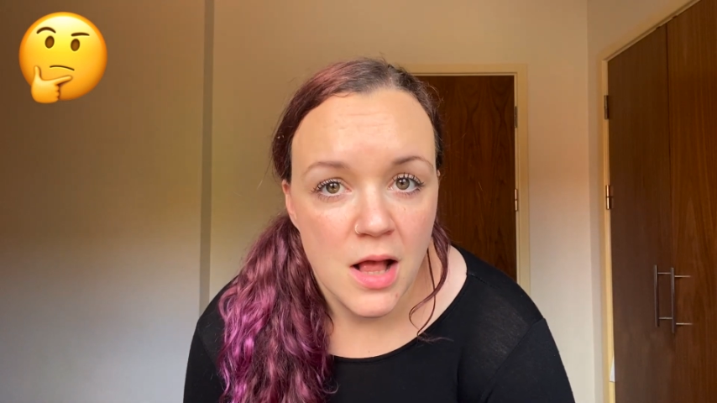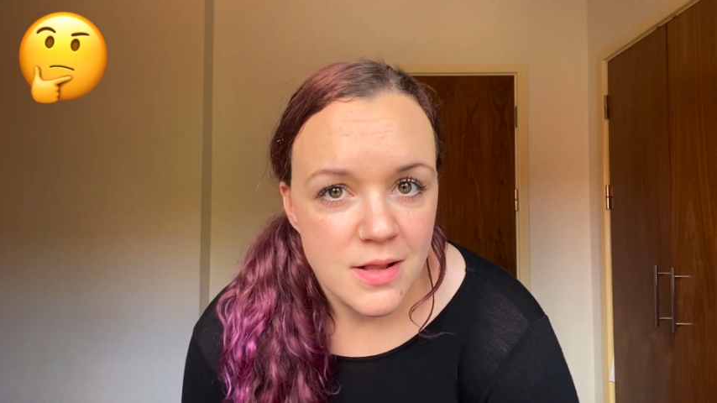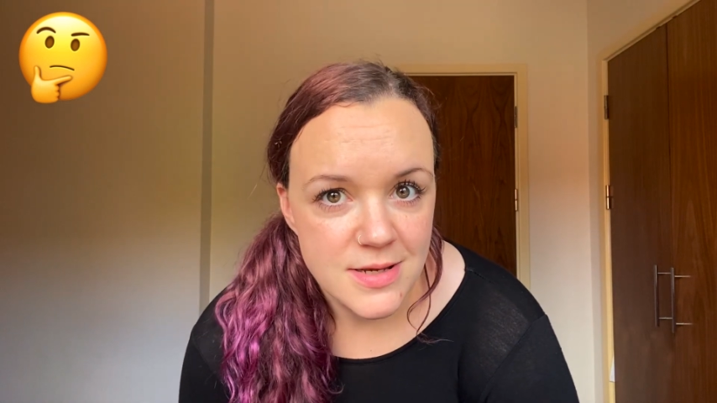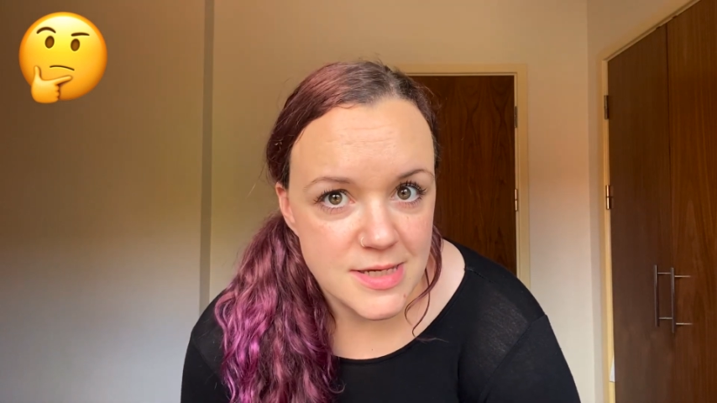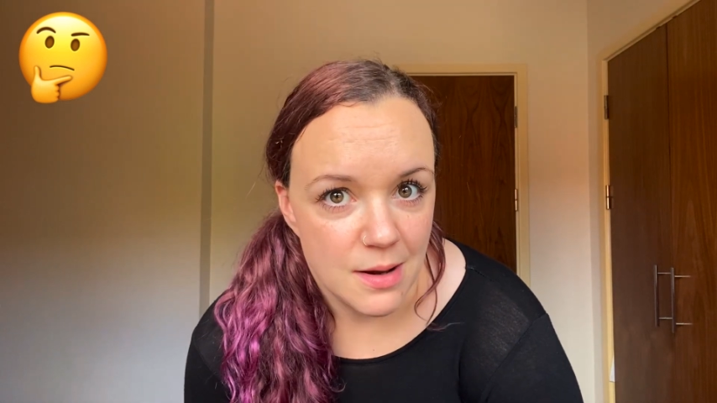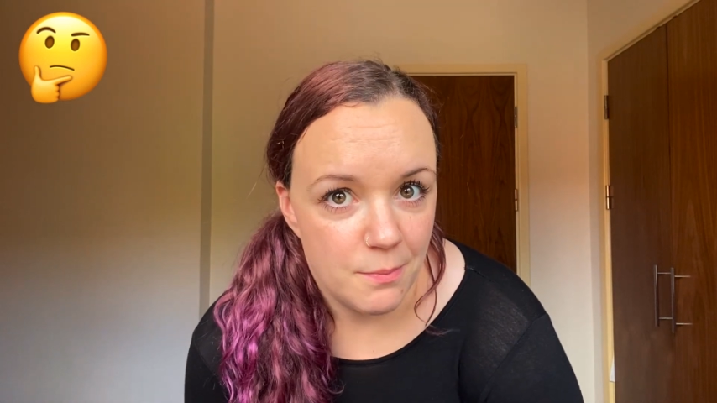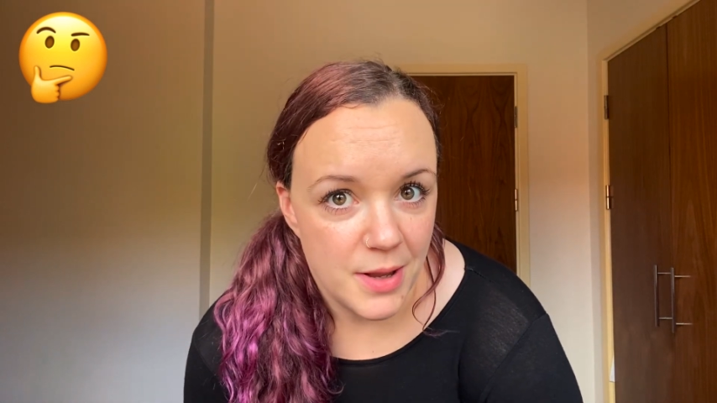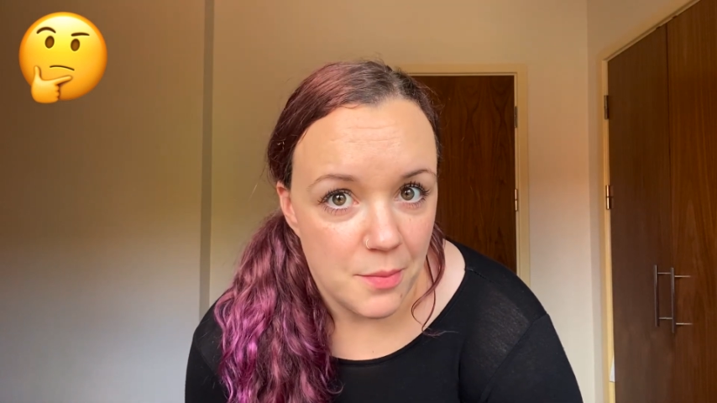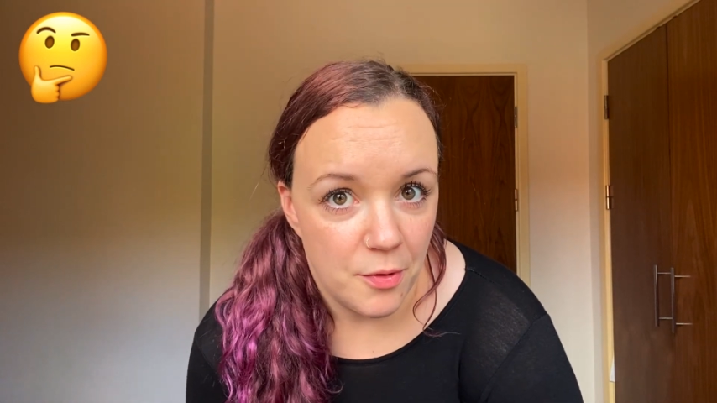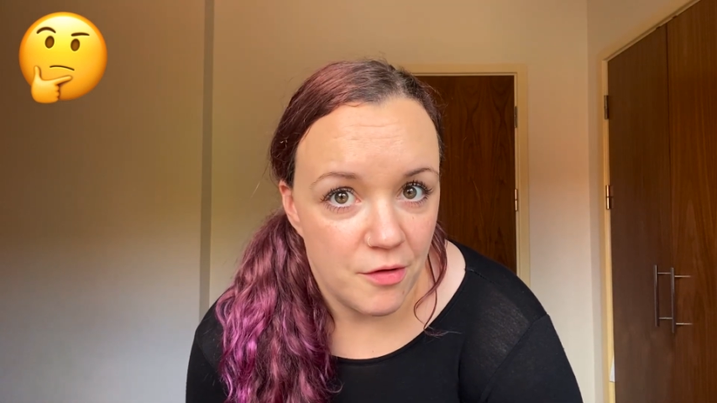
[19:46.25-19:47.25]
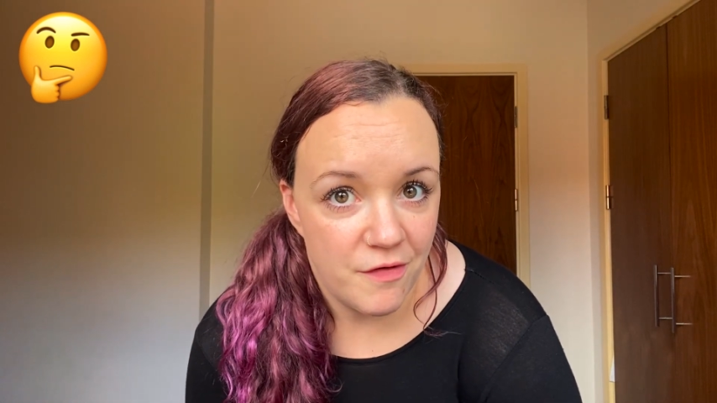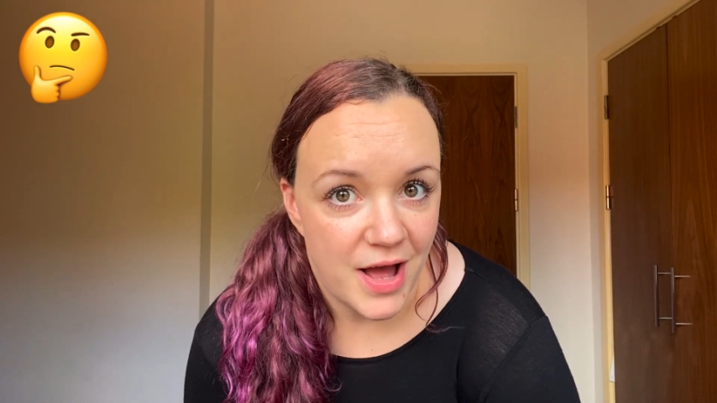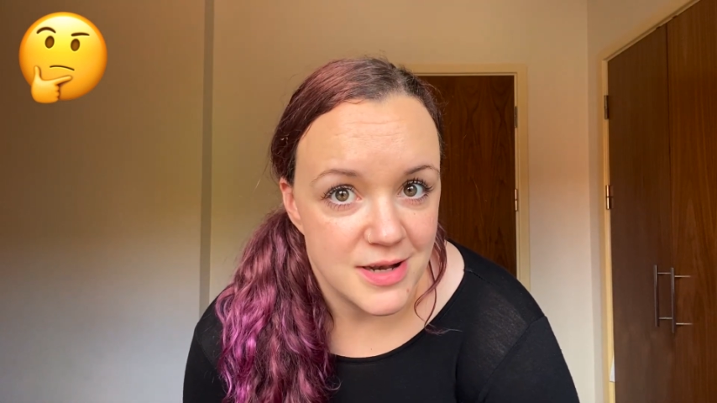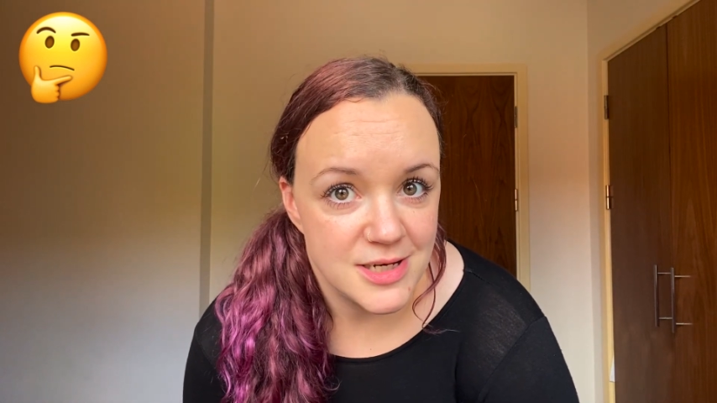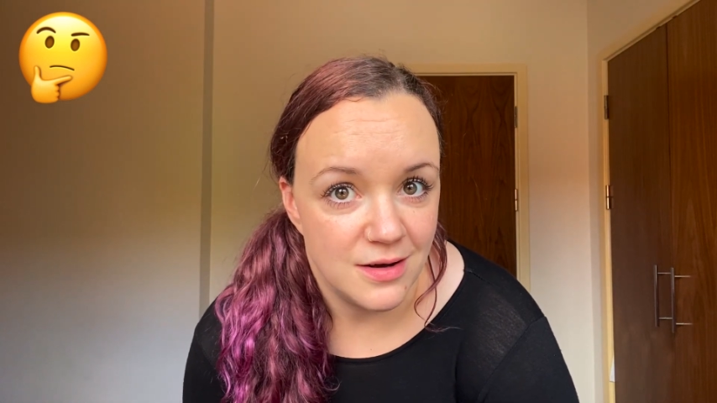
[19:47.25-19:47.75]
Some people have
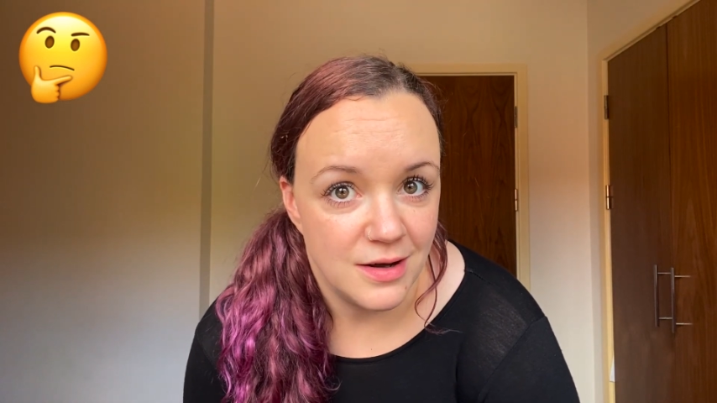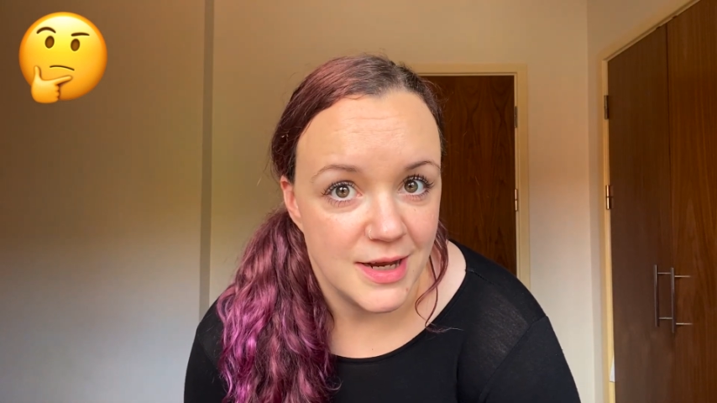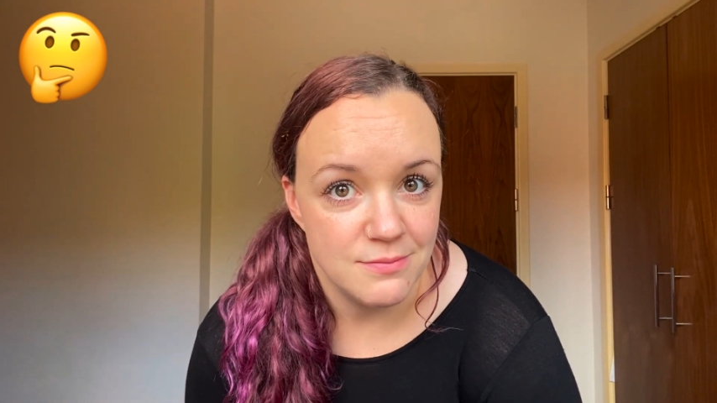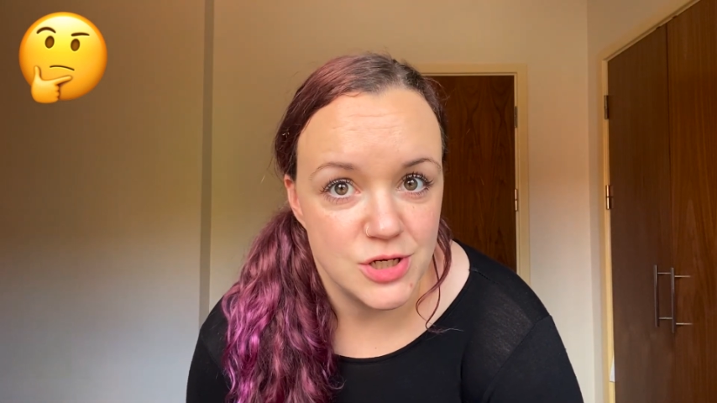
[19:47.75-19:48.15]
had time